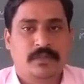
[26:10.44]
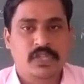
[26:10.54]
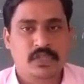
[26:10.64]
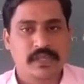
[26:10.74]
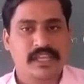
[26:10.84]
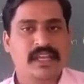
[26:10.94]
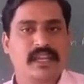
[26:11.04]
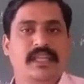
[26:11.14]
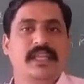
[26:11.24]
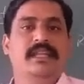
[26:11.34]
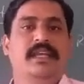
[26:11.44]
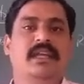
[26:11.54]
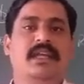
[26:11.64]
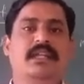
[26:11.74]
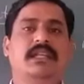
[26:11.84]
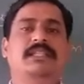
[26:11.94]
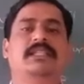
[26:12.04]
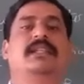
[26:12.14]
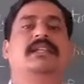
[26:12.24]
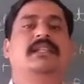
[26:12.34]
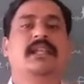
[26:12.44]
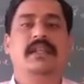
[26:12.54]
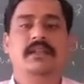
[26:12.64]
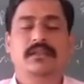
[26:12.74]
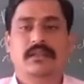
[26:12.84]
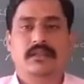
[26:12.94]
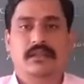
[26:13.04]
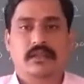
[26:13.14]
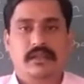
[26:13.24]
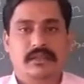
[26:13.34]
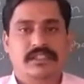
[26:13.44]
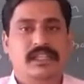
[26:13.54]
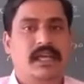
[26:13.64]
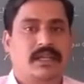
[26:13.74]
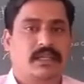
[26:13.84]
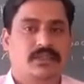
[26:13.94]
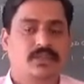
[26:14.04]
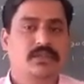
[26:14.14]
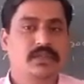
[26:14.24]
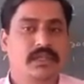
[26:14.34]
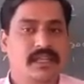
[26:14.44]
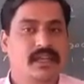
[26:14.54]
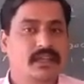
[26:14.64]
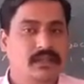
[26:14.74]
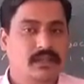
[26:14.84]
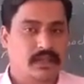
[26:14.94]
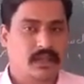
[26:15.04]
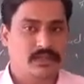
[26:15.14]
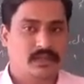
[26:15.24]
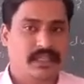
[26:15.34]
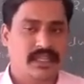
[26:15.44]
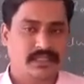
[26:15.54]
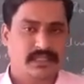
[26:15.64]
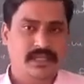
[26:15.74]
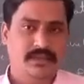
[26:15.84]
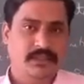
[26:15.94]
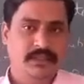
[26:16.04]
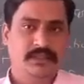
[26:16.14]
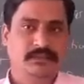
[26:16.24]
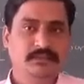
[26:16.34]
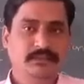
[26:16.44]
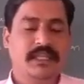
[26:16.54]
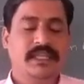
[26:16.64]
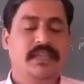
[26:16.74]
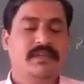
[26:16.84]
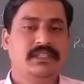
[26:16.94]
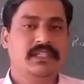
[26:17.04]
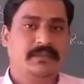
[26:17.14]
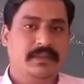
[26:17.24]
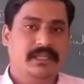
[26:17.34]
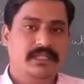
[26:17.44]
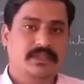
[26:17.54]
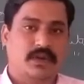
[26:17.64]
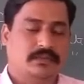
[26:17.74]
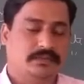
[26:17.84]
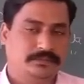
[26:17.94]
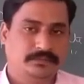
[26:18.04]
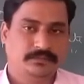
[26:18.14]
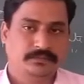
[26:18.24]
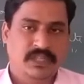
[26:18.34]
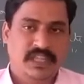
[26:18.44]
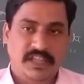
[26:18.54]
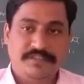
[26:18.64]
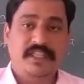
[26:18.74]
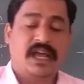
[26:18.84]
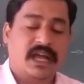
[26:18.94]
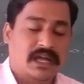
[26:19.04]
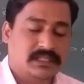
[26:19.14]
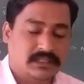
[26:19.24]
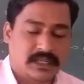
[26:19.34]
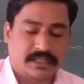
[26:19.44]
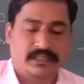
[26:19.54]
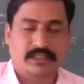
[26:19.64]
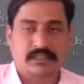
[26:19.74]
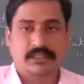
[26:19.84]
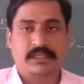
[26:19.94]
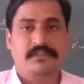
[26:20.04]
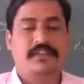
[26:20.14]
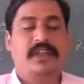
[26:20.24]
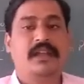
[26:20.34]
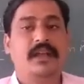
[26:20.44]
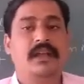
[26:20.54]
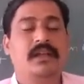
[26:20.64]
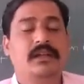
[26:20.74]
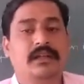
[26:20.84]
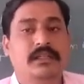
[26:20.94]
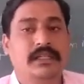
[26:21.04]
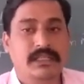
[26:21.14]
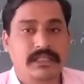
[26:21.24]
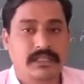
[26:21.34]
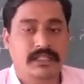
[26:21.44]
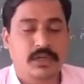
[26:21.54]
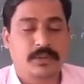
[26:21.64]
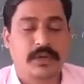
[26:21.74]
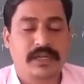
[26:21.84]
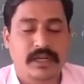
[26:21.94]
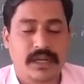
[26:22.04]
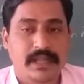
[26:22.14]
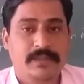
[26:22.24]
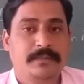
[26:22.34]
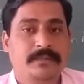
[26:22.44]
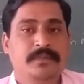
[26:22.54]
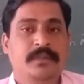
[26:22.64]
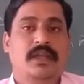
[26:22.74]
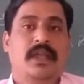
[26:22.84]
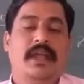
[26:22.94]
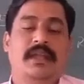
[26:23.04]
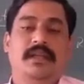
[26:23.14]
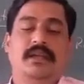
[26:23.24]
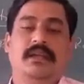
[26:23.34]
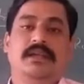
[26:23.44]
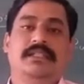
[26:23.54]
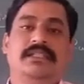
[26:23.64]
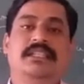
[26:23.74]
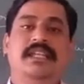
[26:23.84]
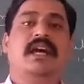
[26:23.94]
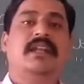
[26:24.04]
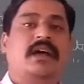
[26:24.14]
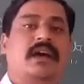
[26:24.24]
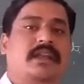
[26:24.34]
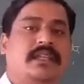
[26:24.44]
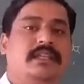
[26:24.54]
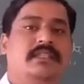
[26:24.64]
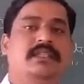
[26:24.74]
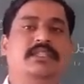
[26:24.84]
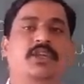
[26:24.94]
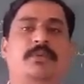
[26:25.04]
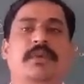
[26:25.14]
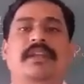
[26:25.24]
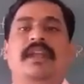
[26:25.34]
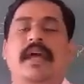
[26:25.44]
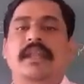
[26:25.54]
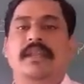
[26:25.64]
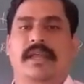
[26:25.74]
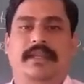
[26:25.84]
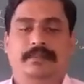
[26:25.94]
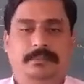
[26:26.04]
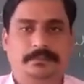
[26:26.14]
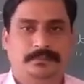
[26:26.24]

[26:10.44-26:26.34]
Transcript: So here again NRR is greater than GRR. So here also we can say the given statement is wrong. If they ask like this, if NRR is 0.9 and GRR is 0.99